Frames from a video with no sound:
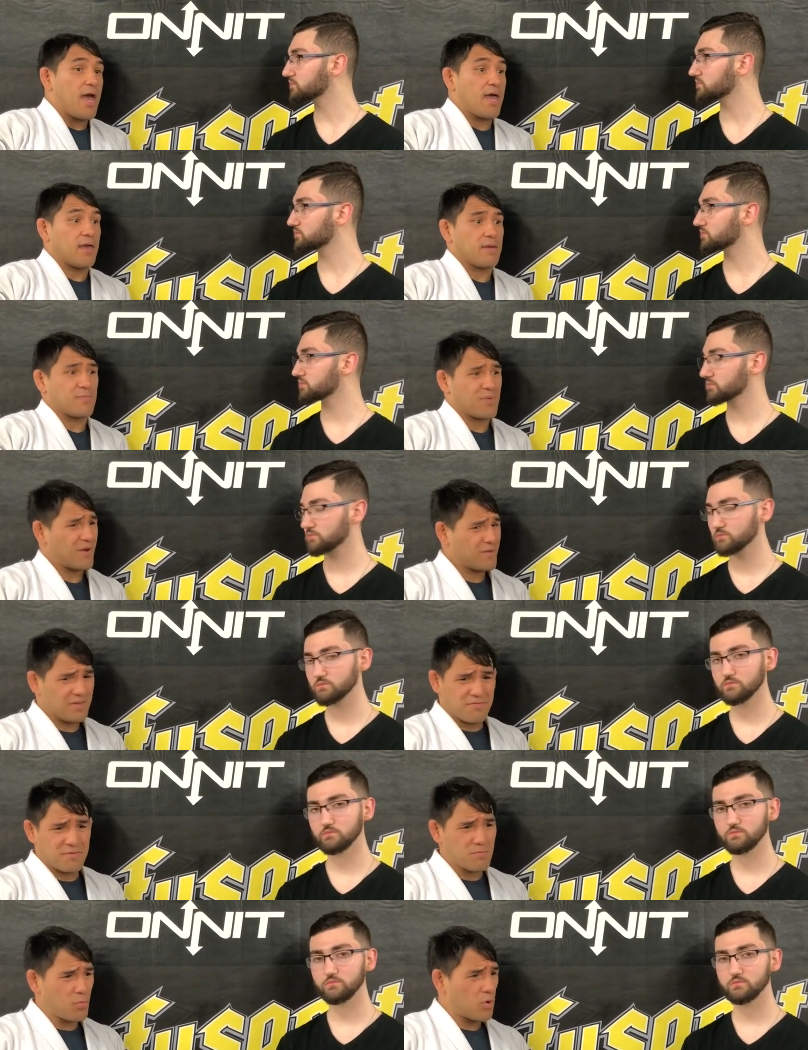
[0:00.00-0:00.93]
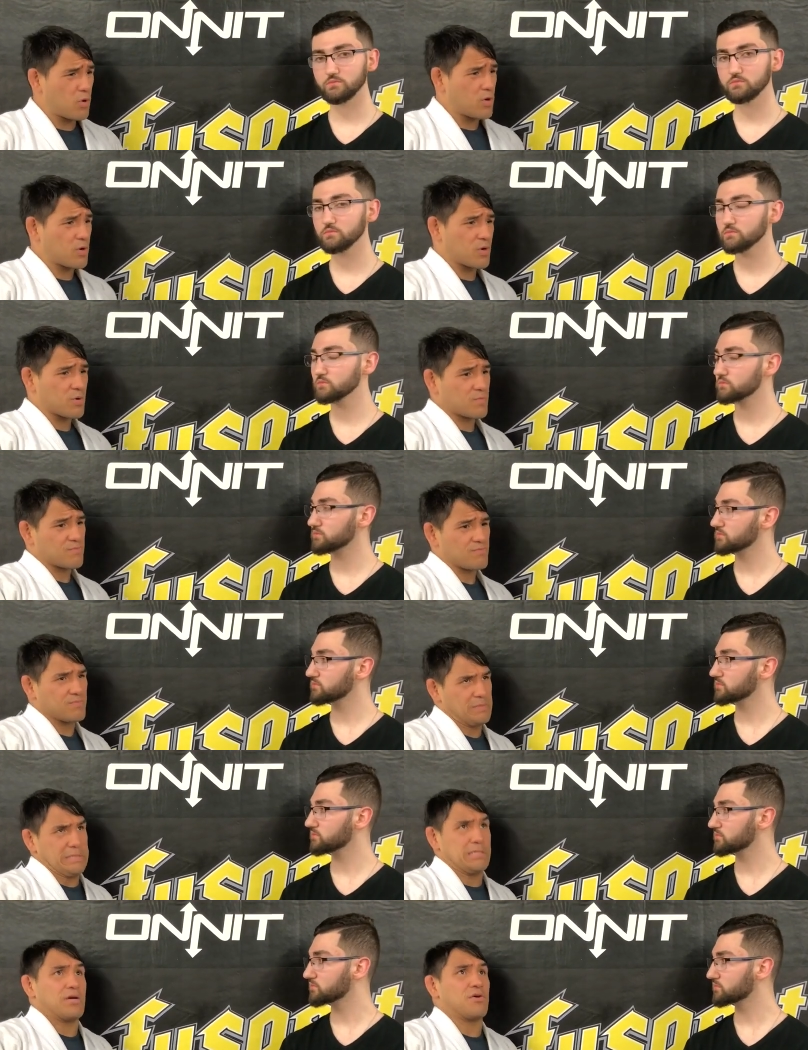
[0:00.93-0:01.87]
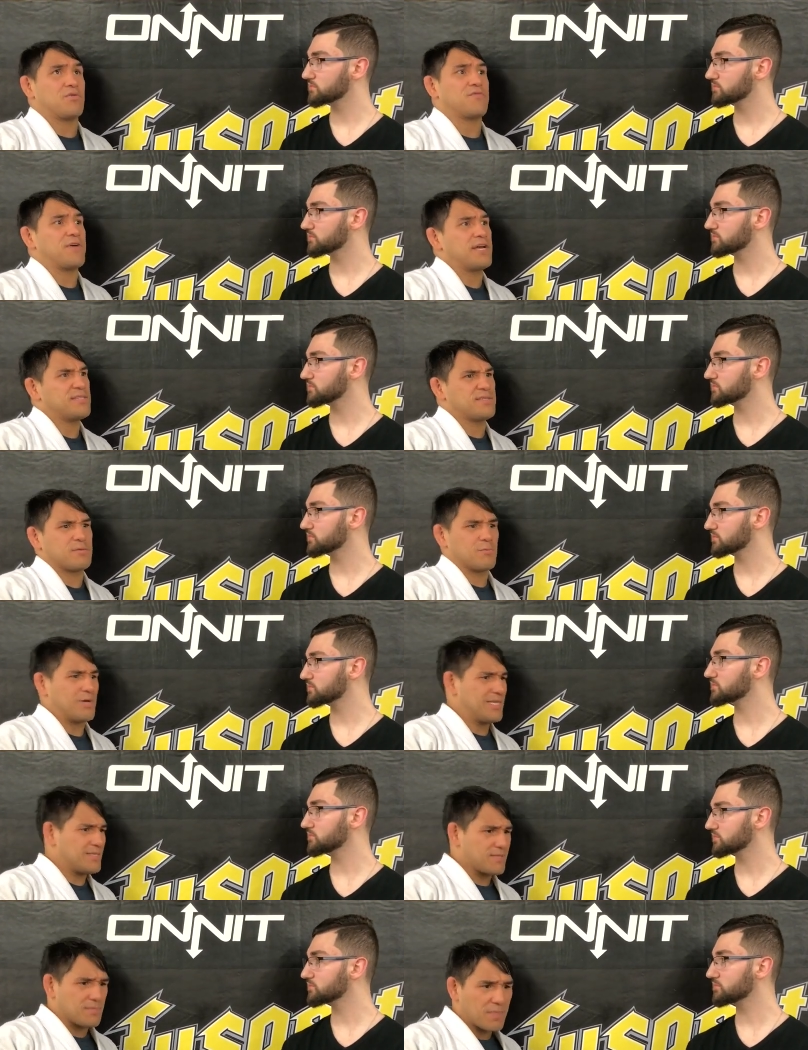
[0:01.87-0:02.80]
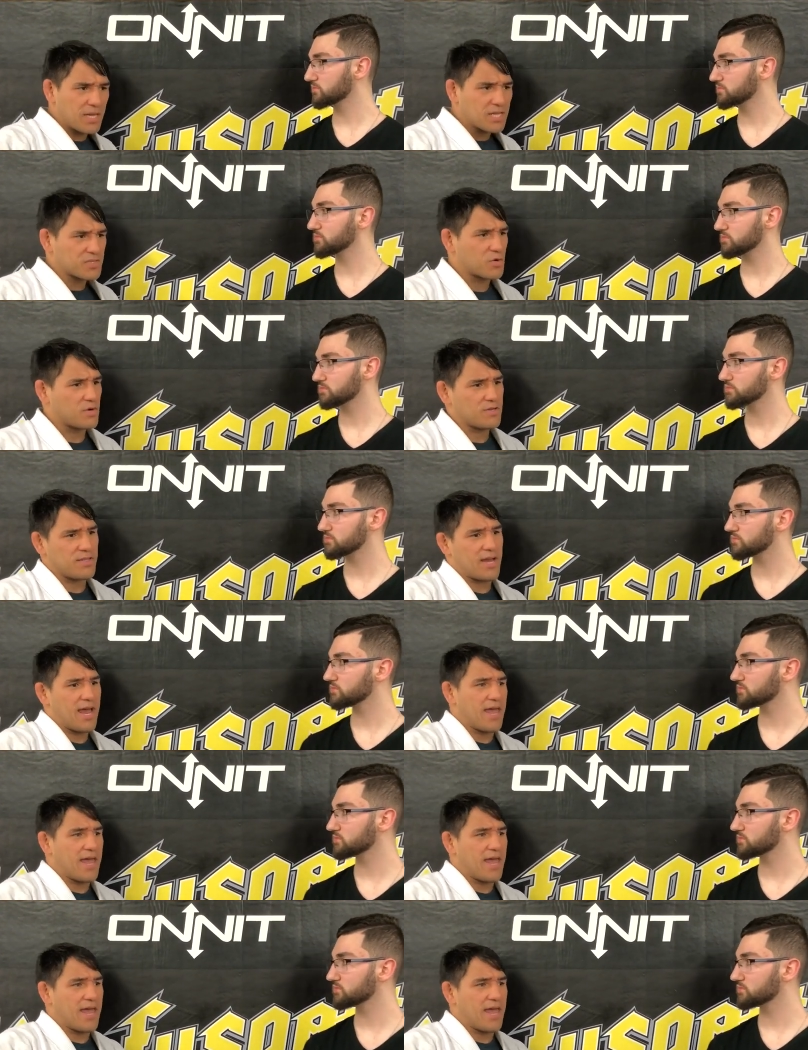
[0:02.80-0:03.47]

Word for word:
Speaker 1: and probably even more you know, fights and wins in Bellator than